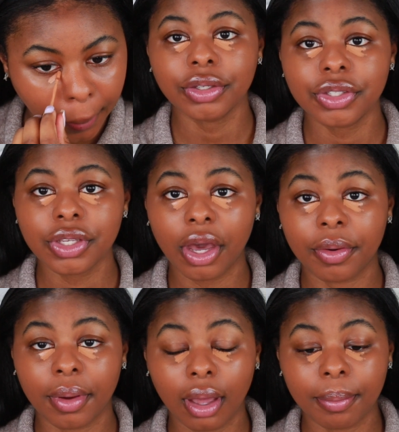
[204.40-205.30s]

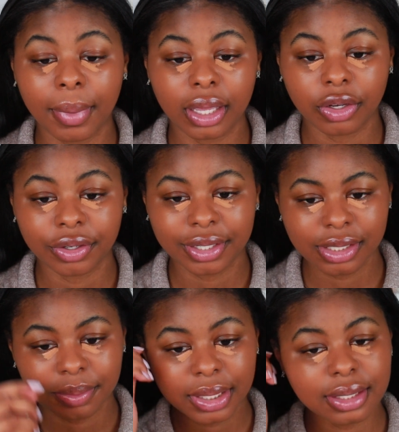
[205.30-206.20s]
So, my
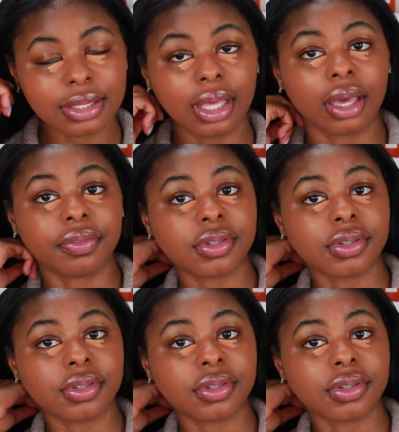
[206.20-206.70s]
Christmas gift